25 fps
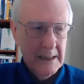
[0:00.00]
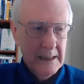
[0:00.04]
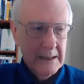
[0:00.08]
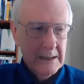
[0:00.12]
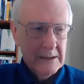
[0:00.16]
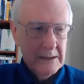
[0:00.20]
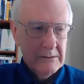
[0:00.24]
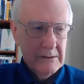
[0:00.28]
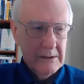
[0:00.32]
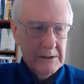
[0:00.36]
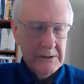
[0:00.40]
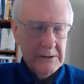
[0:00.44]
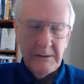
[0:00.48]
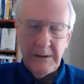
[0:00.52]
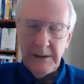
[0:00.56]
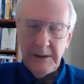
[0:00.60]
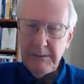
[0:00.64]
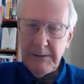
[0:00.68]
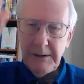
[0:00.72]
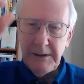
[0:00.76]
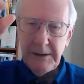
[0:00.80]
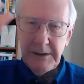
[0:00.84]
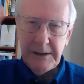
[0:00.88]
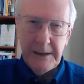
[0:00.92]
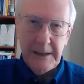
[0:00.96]
So I was trying to
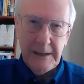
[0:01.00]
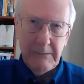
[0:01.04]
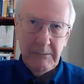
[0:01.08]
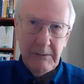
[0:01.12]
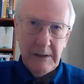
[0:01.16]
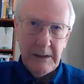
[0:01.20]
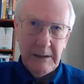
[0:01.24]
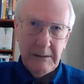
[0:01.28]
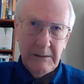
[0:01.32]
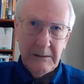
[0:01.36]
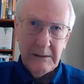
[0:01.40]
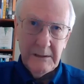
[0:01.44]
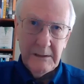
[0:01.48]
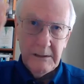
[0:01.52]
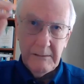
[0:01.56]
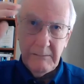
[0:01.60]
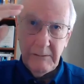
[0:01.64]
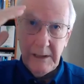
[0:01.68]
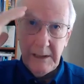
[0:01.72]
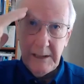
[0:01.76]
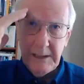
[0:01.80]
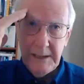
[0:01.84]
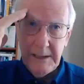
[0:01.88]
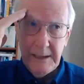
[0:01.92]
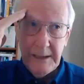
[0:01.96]
understand what
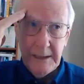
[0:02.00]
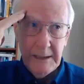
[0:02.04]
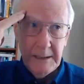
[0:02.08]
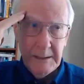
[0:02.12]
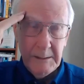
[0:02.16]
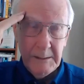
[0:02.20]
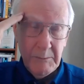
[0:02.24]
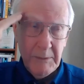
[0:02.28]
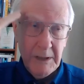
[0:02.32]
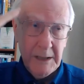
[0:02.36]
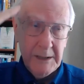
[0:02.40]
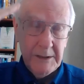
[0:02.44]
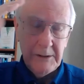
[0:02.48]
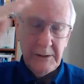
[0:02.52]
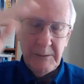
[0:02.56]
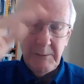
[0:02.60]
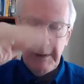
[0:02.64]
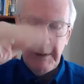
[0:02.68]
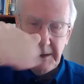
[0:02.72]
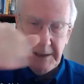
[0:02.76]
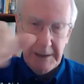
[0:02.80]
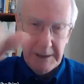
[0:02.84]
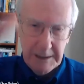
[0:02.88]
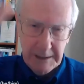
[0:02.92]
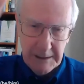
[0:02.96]
it did, and I'm on your
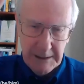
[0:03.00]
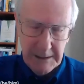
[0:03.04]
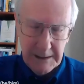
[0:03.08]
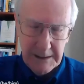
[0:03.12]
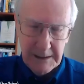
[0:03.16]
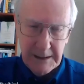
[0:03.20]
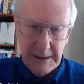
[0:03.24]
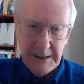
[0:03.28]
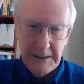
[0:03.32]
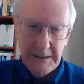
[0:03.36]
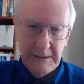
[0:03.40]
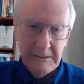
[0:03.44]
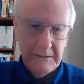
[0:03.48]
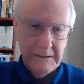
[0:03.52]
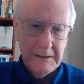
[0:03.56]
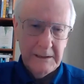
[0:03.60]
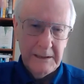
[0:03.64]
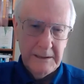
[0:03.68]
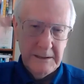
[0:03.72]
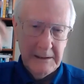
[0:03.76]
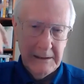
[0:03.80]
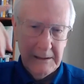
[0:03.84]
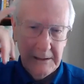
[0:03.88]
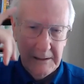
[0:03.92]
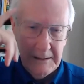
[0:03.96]
mailing list now,
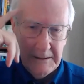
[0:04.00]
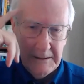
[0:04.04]
and